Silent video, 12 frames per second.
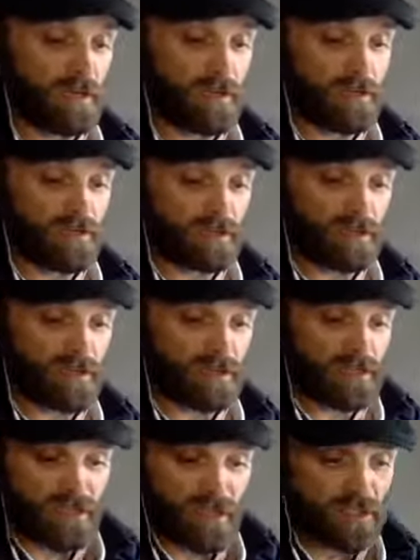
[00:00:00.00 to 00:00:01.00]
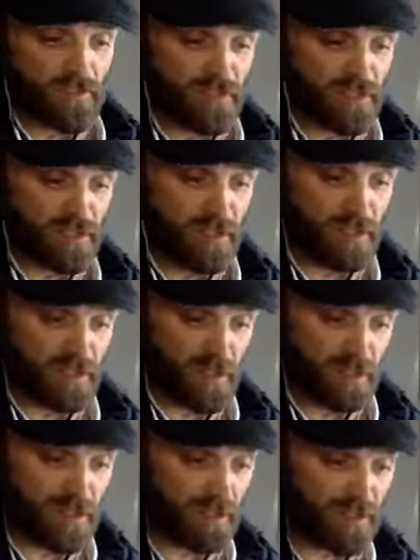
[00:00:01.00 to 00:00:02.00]
insulting. This is
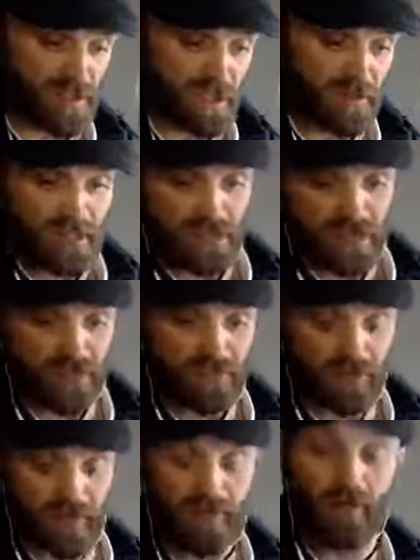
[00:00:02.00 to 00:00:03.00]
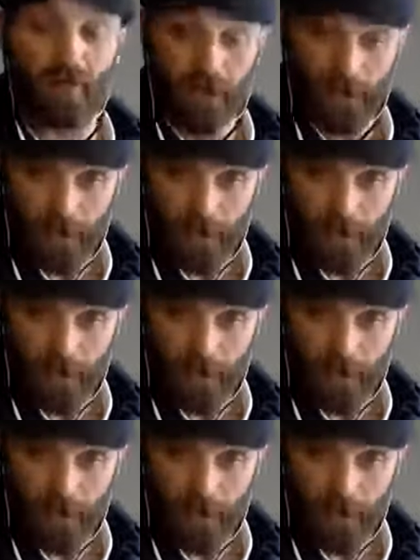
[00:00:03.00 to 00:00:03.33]
obscene. This is whatever.